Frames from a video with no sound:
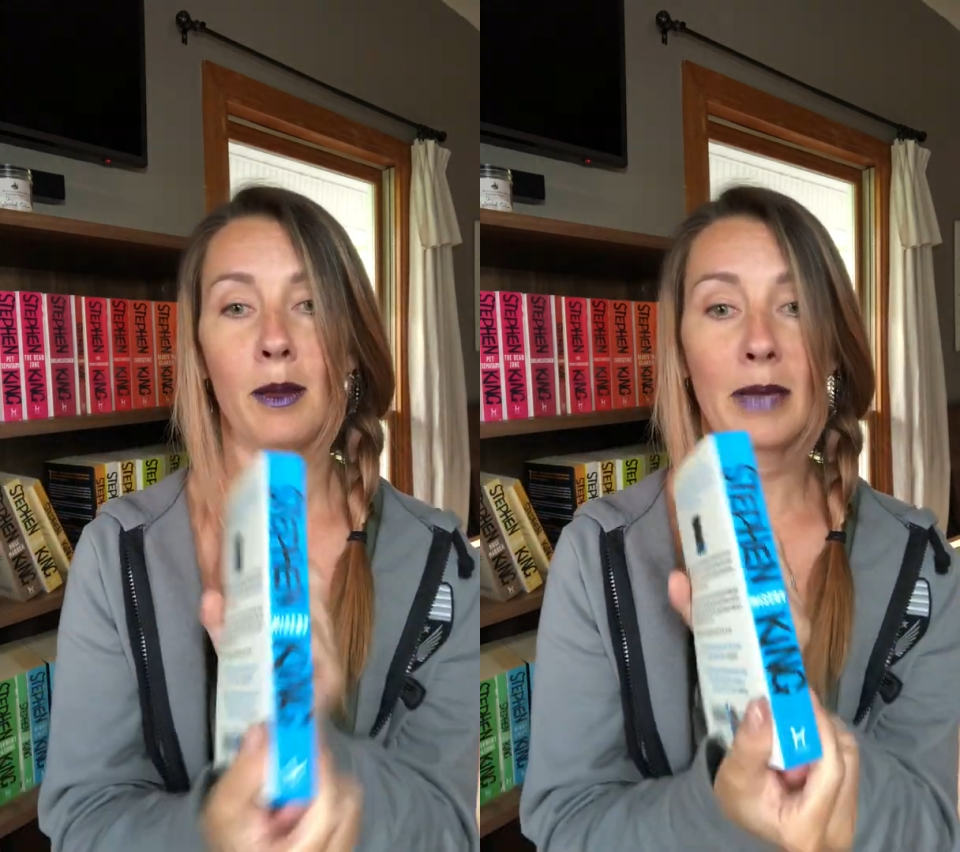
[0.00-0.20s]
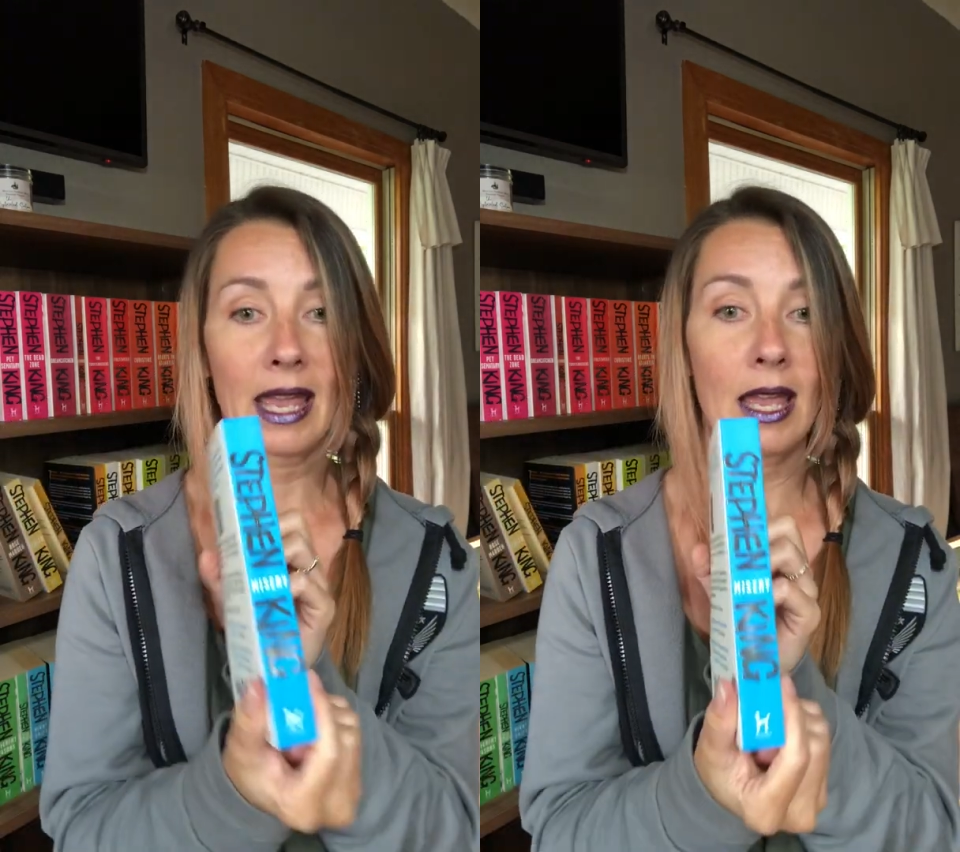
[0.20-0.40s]

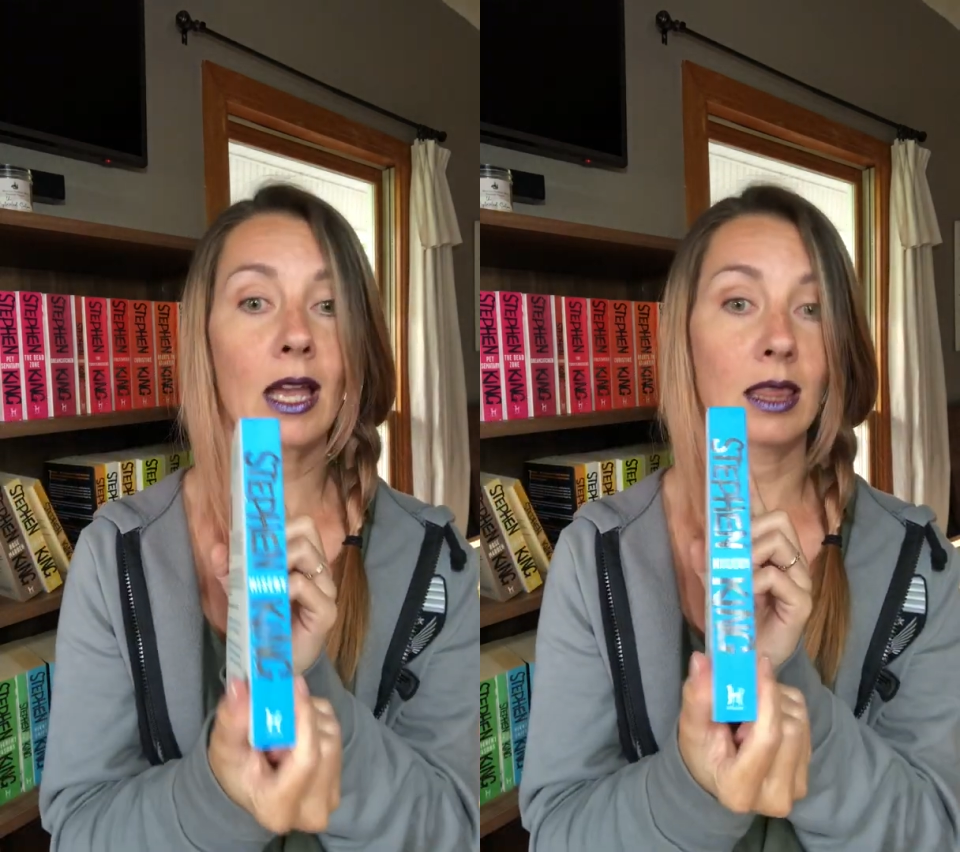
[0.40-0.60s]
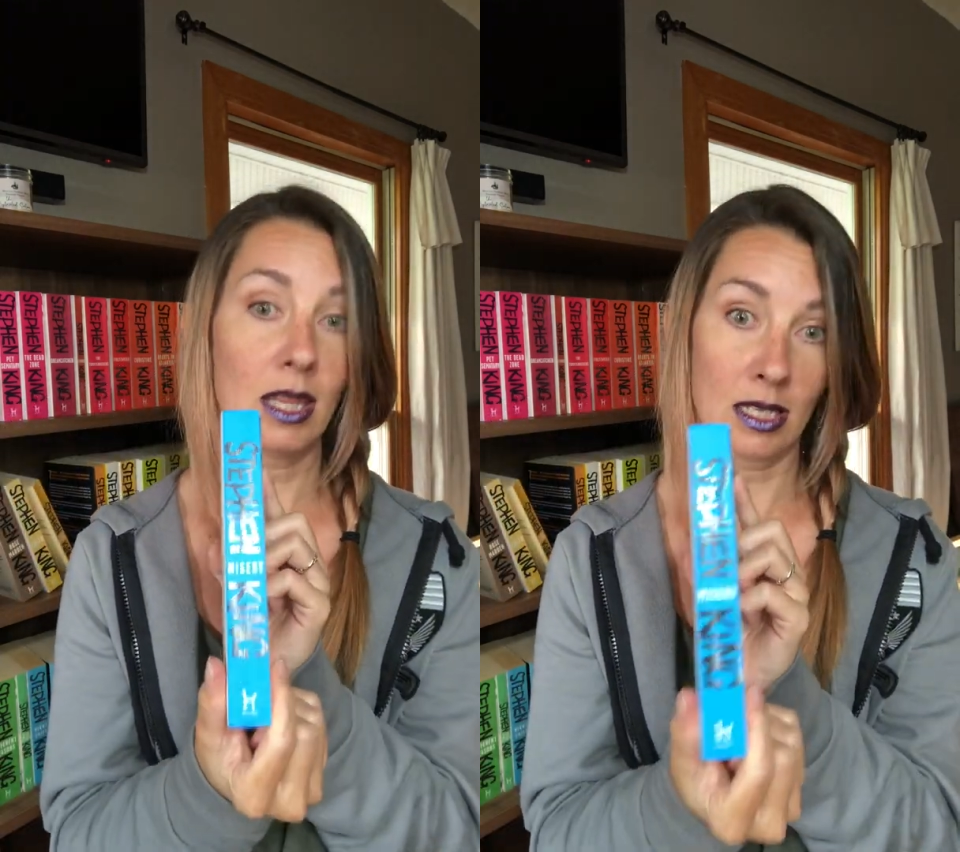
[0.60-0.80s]

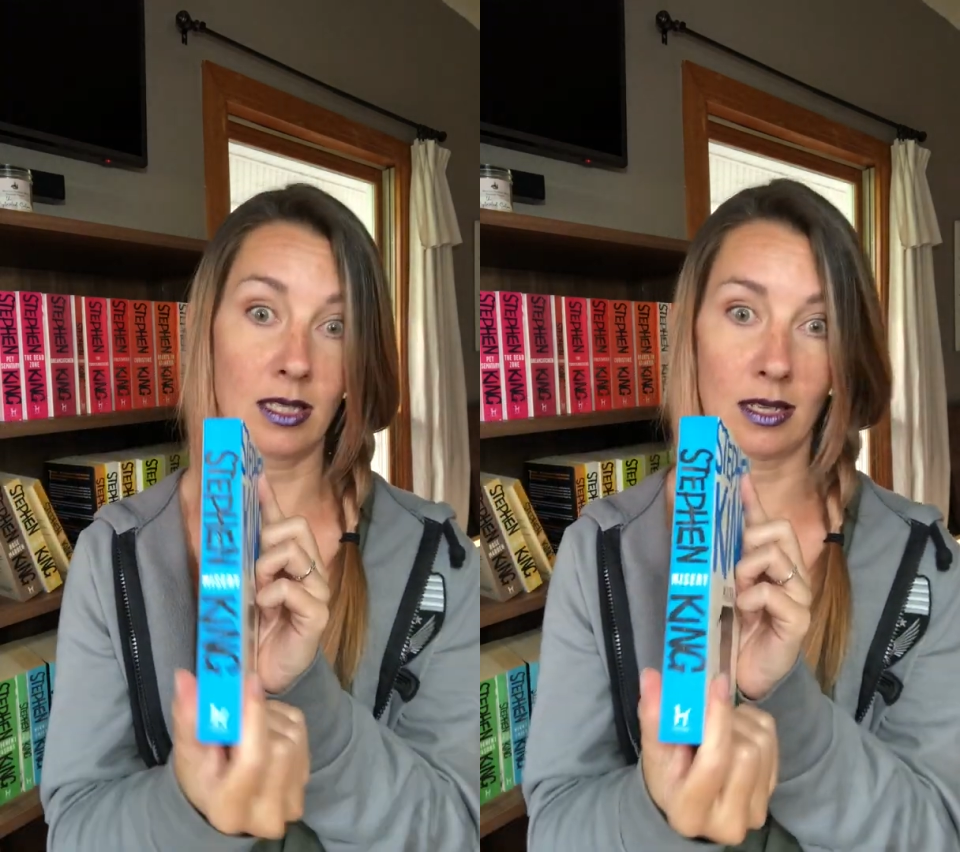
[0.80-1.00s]
pick this